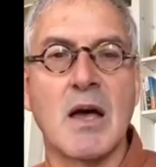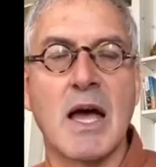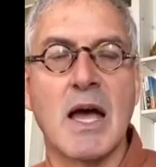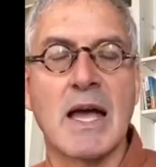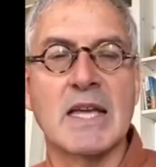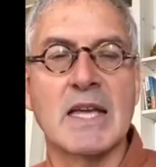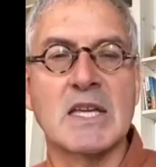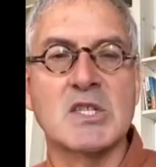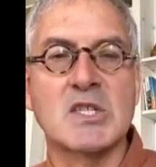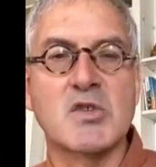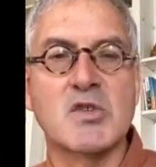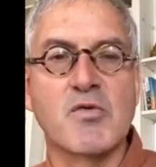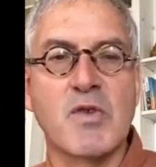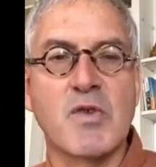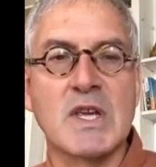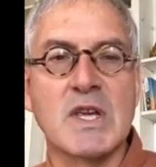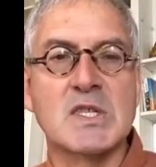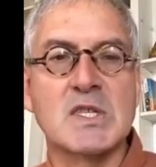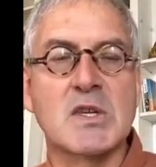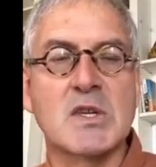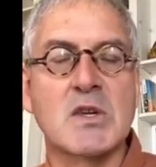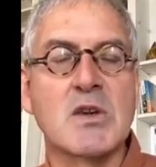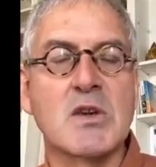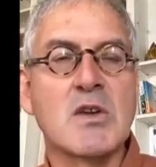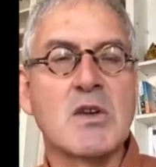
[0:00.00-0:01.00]
highest
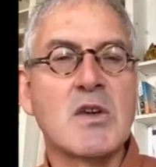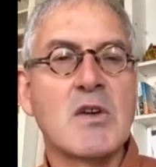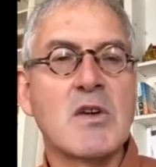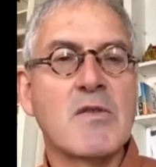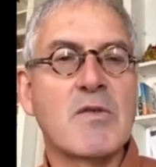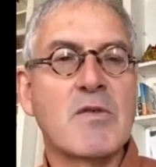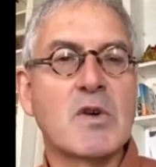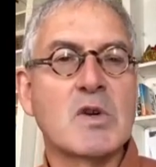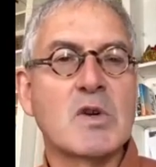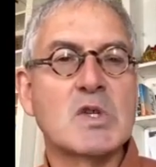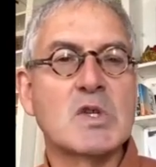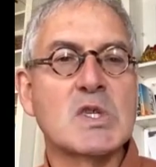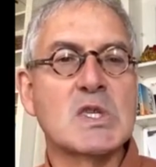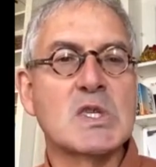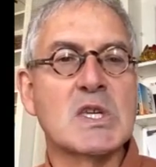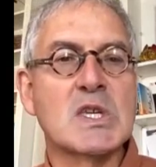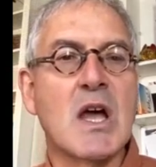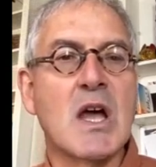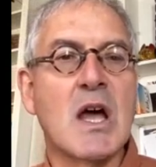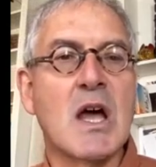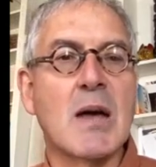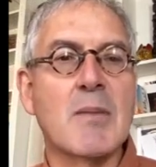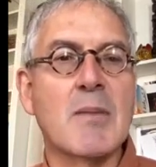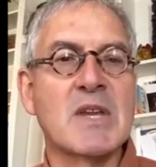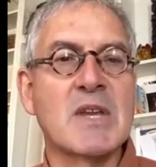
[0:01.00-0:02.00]
risk versus a
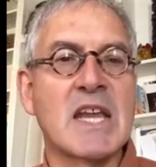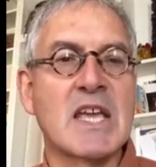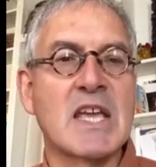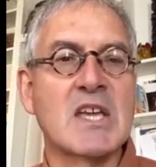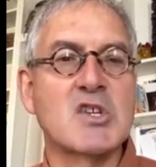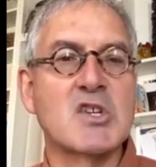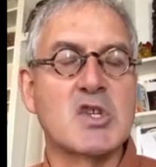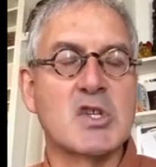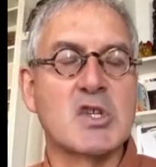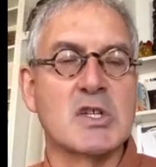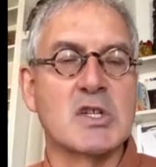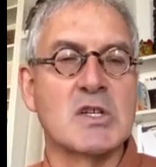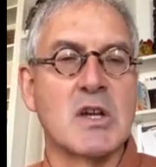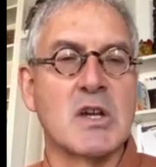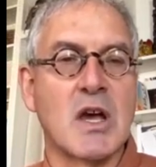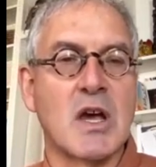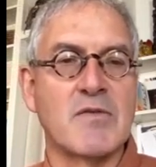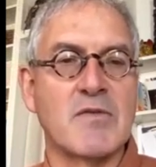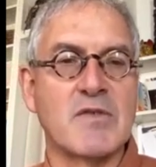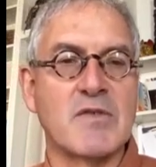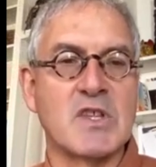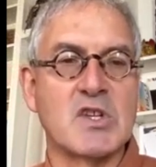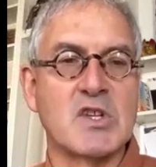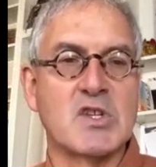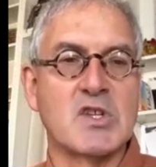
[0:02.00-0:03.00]
combination
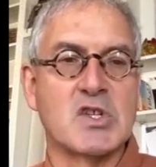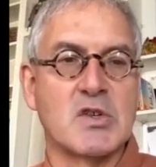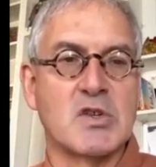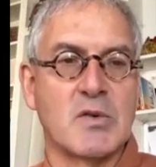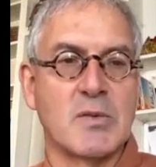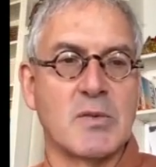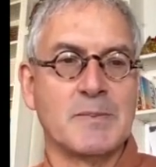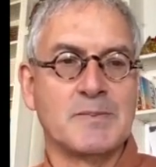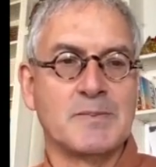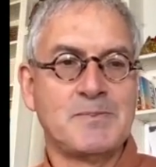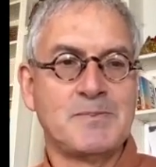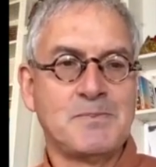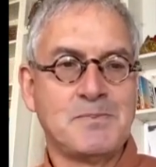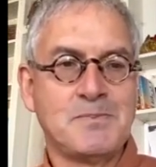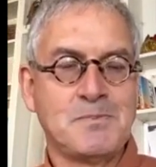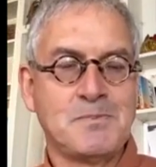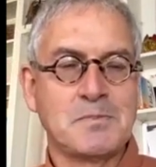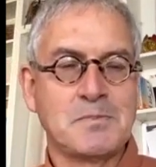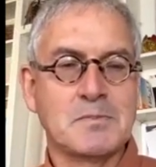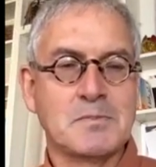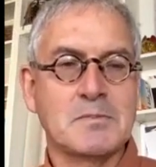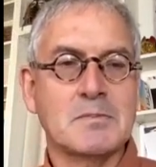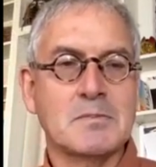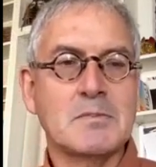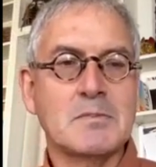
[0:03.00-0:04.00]
of the two.
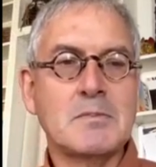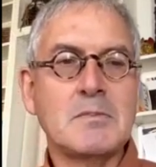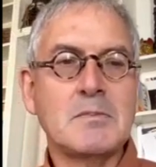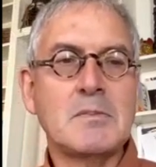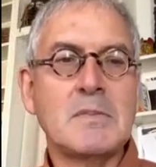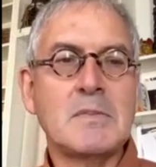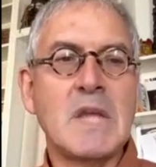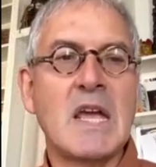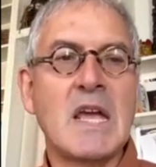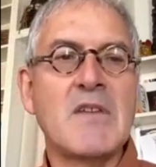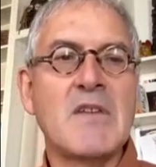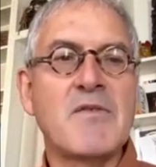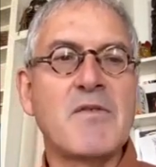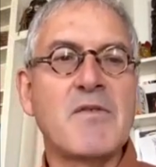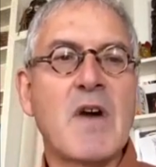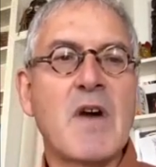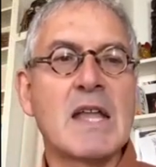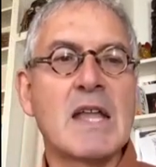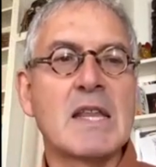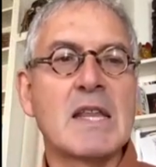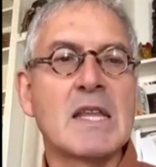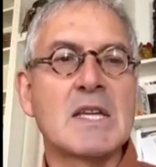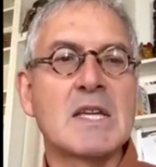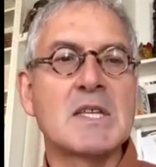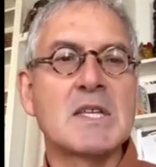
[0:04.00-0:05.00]
And
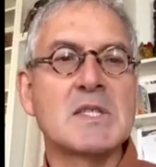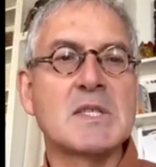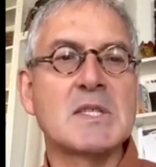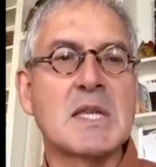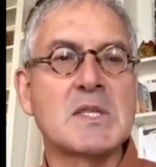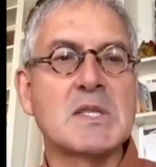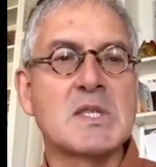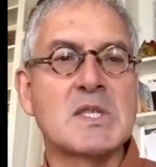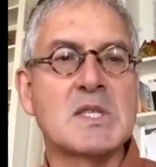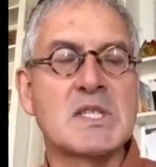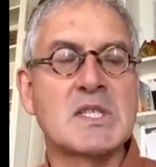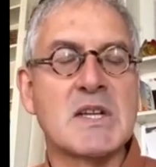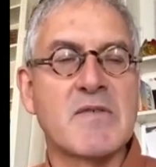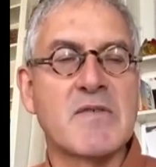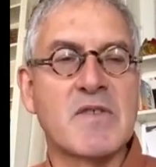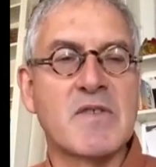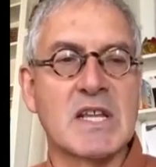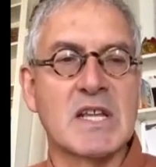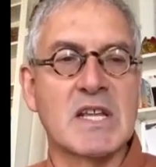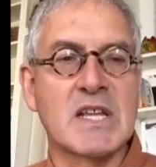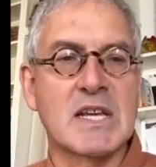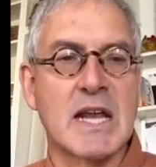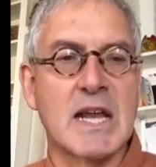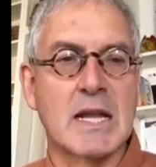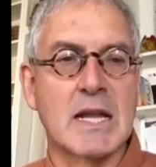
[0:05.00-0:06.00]
finally, a
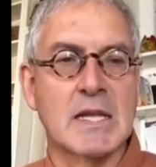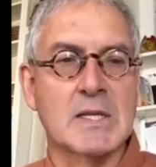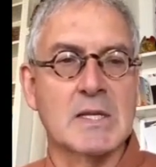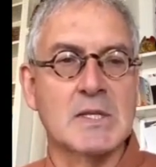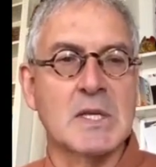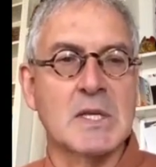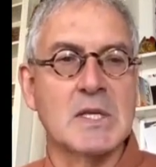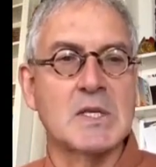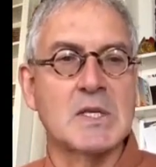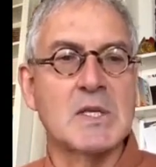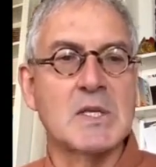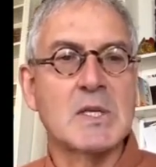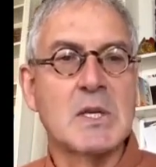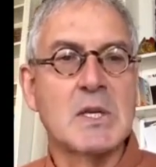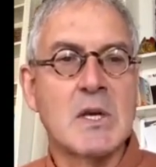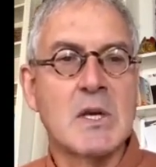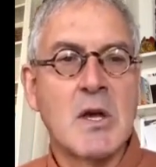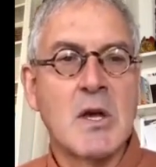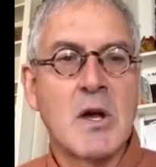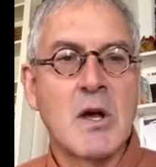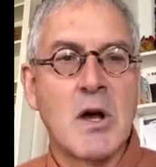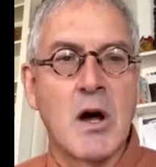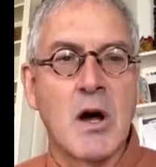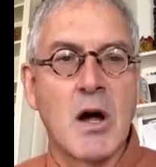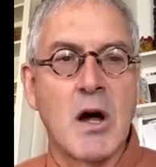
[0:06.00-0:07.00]
sensitivity analysis.
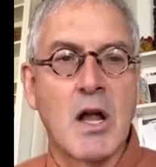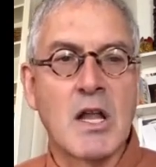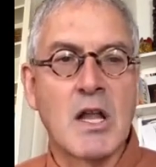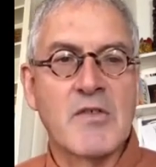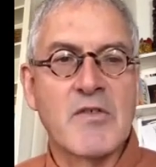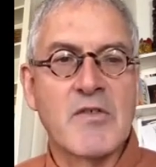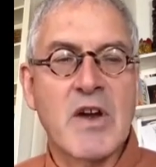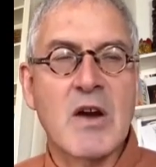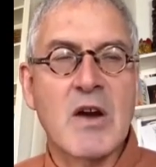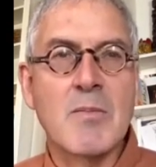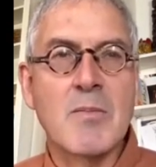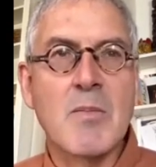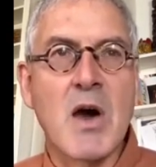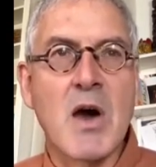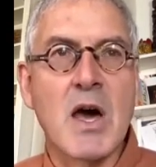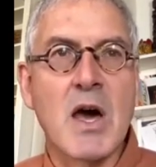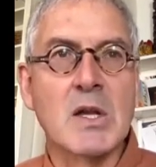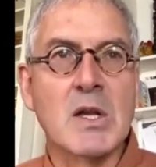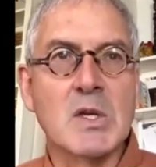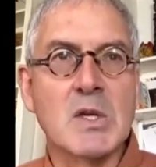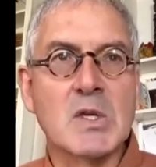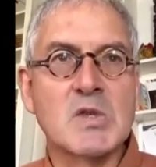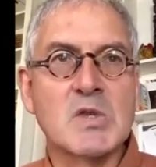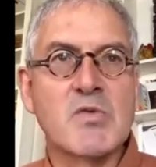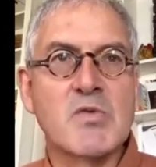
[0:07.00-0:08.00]
All of our
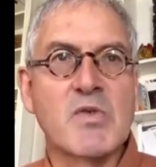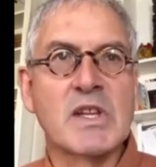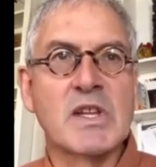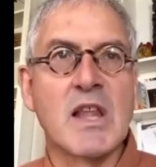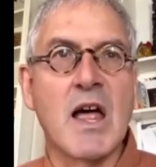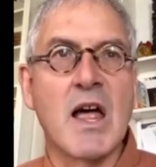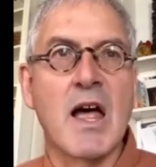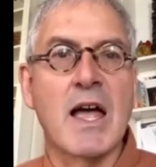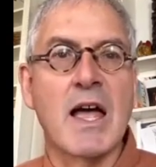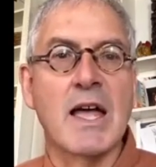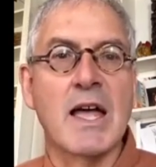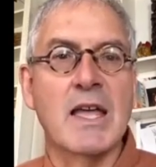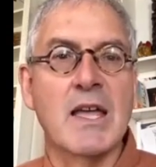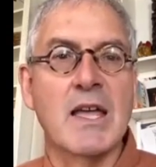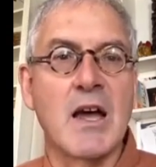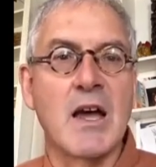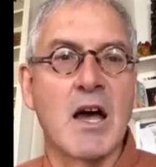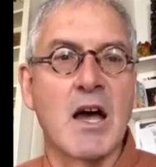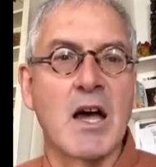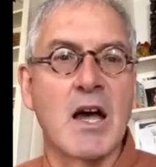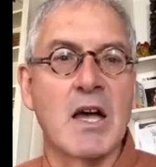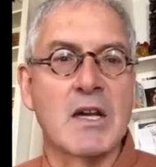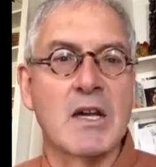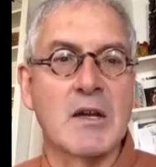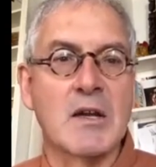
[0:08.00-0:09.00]
models rely
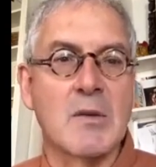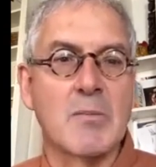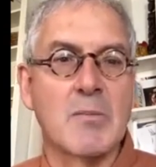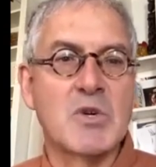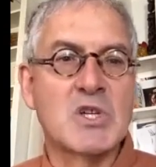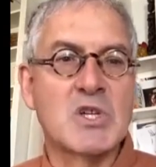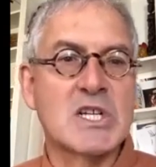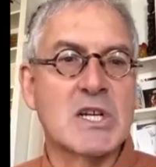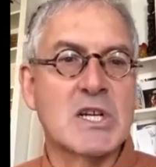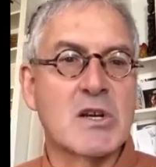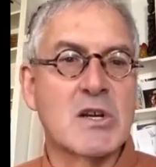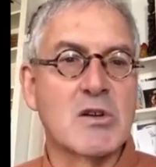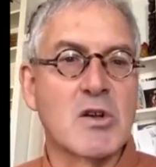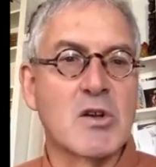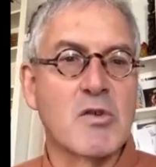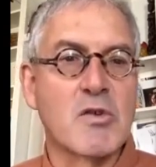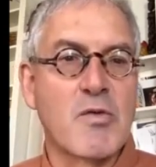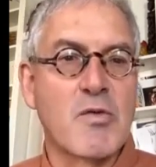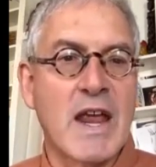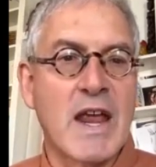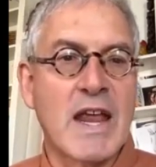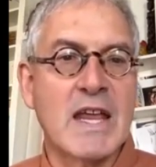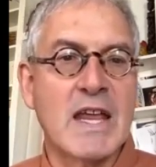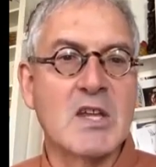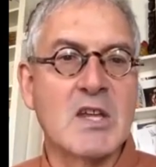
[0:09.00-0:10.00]
on a particular
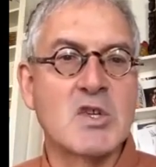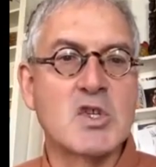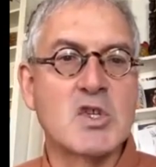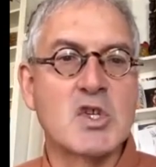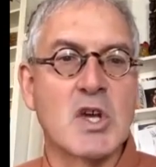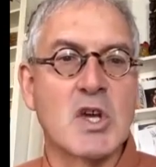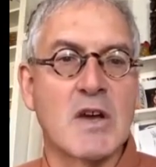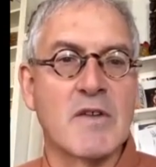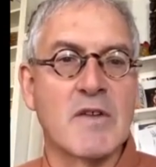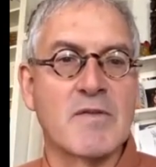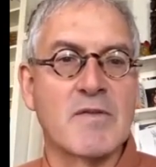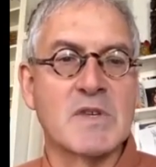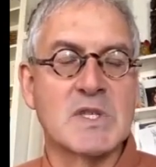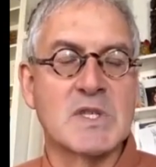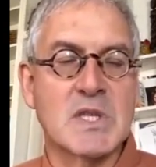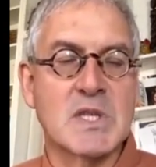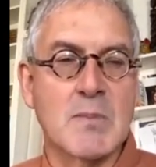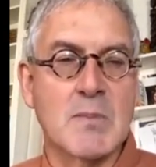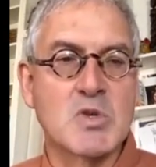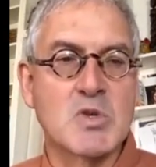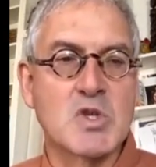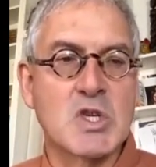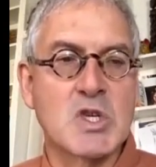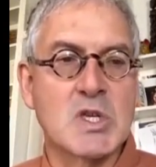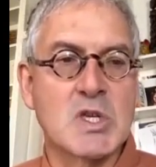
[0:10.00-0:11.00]
range of
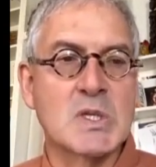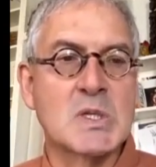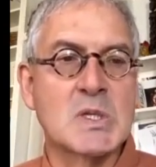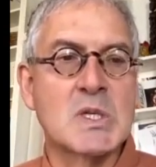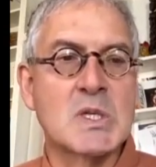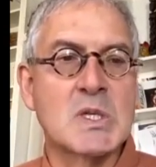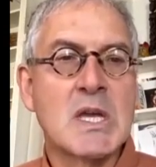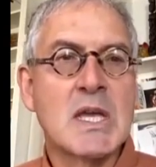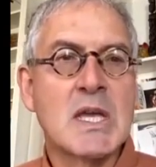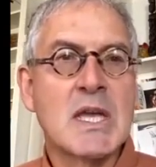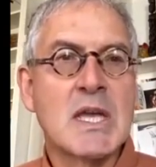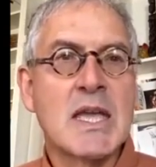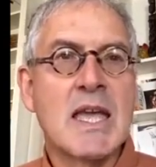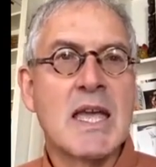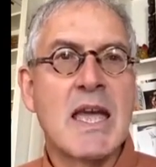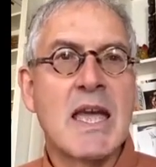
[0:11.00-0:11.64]
assumptions,